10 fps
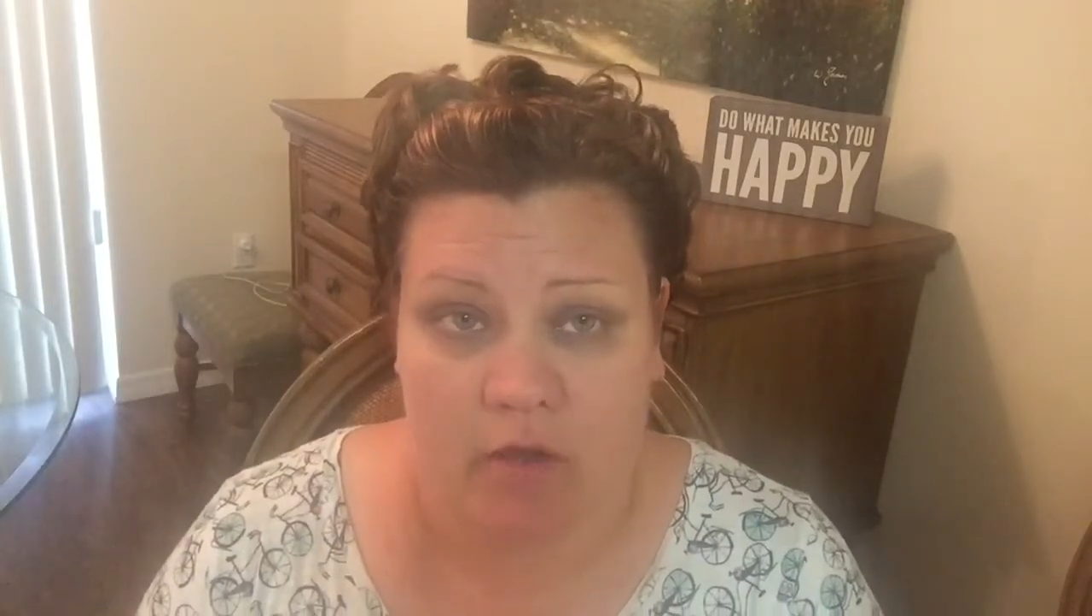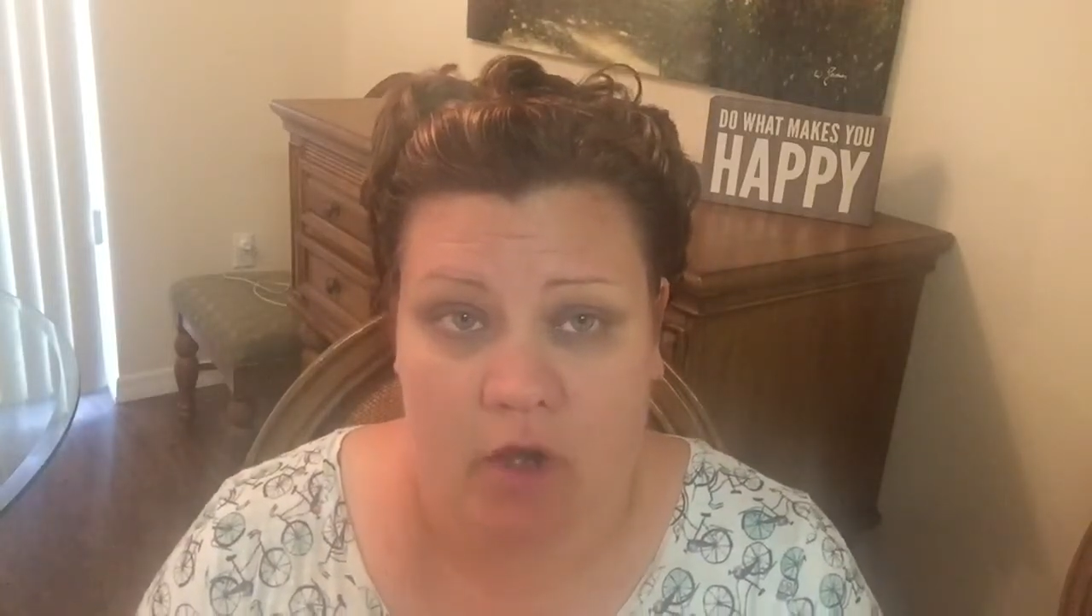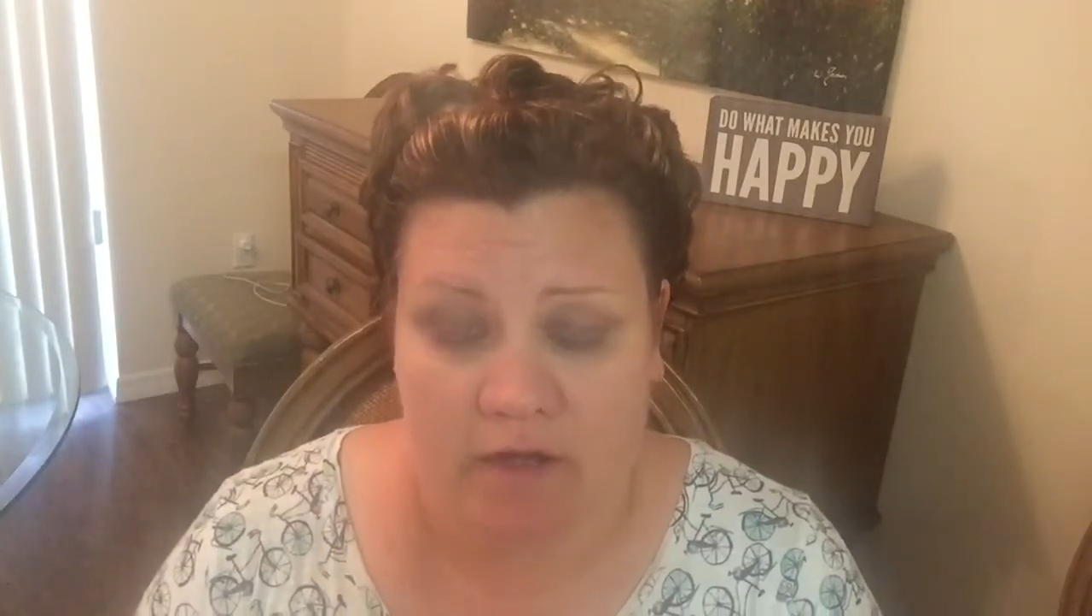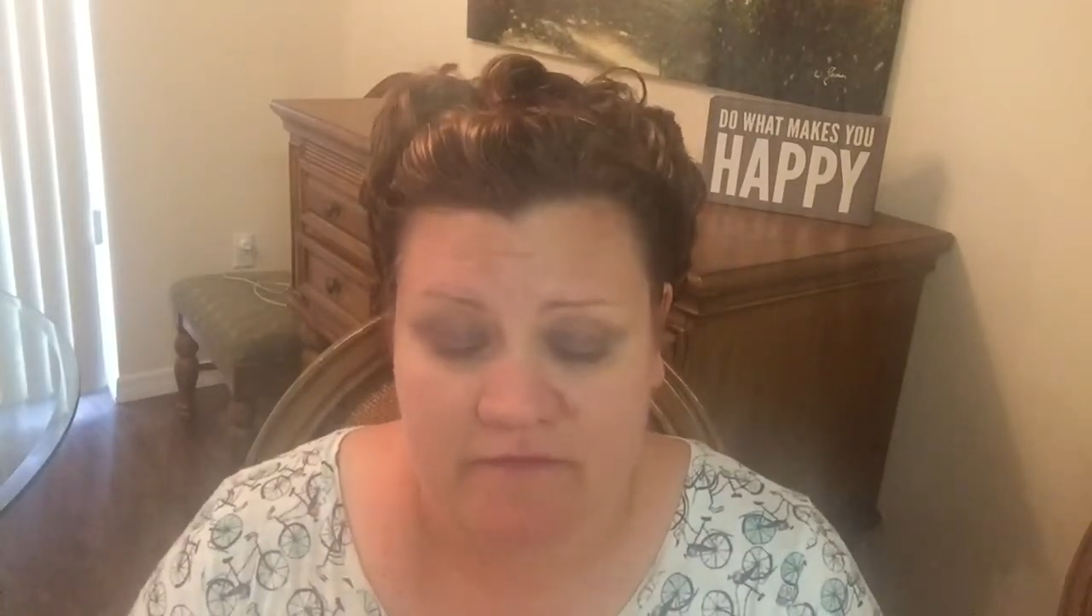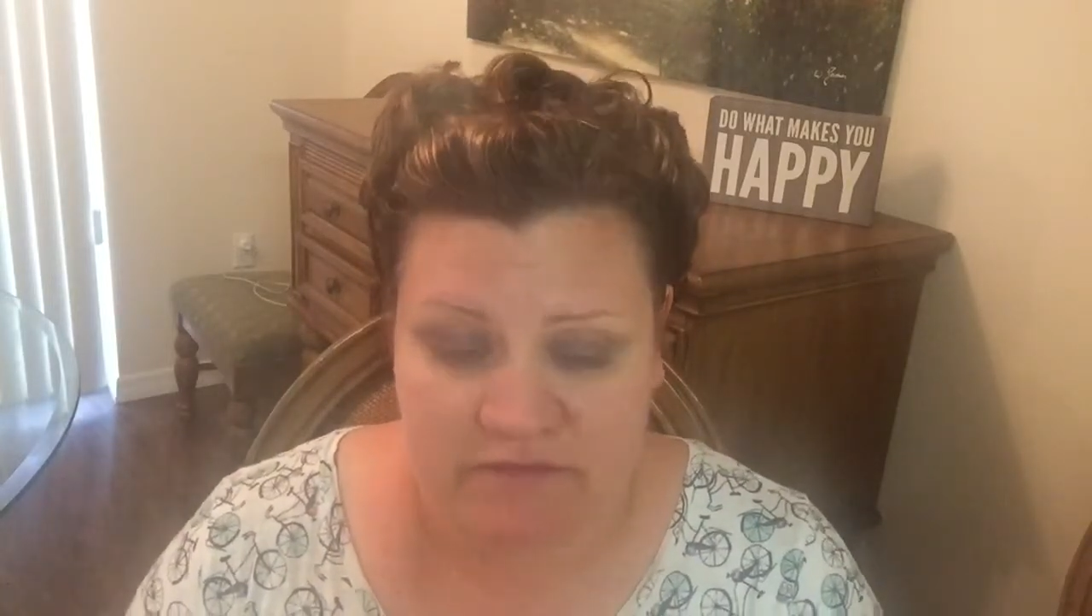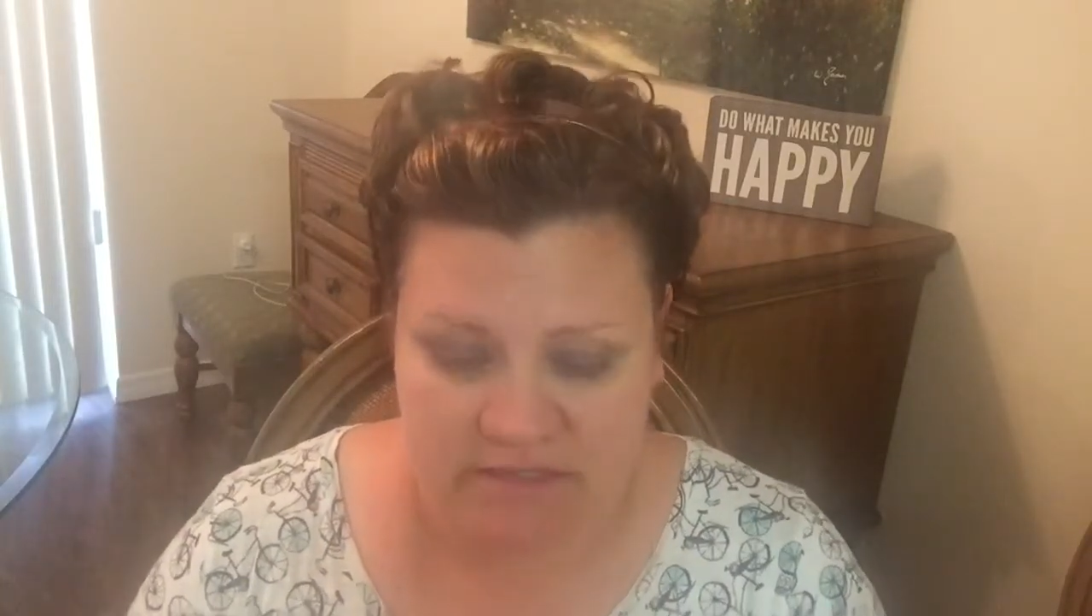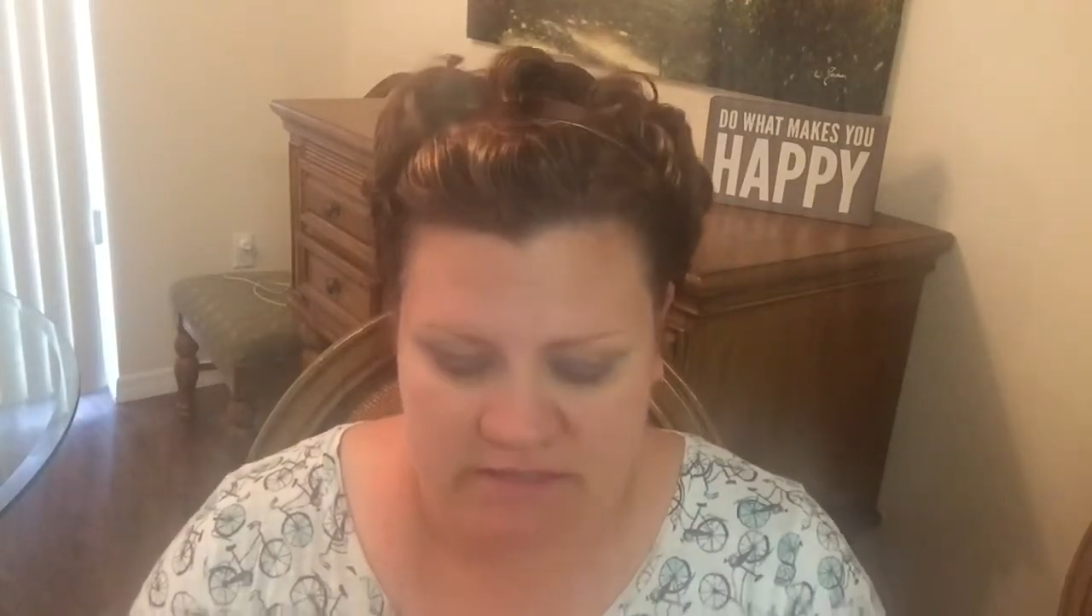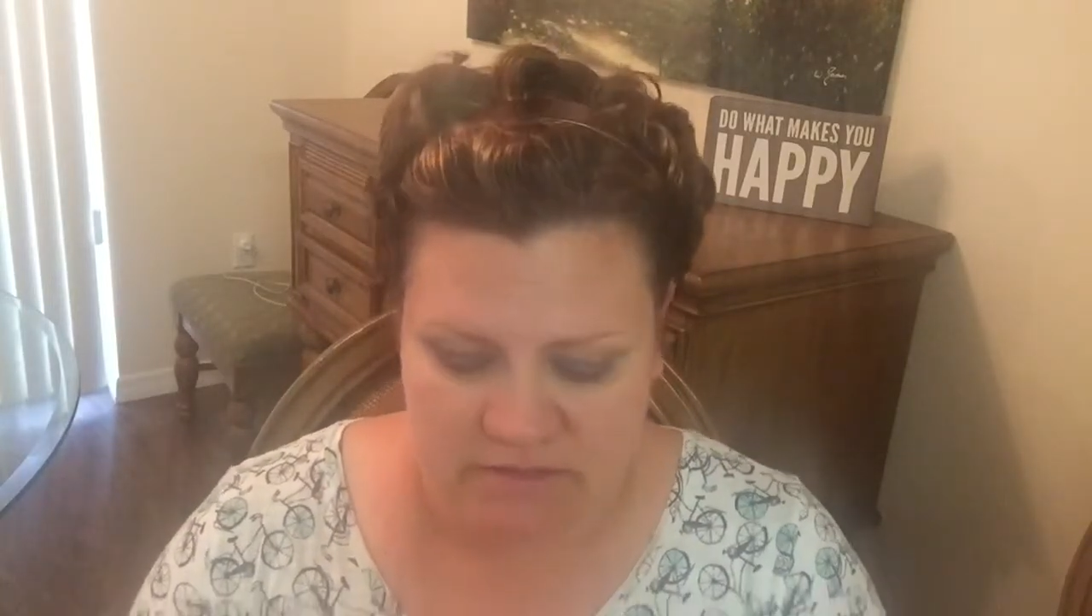often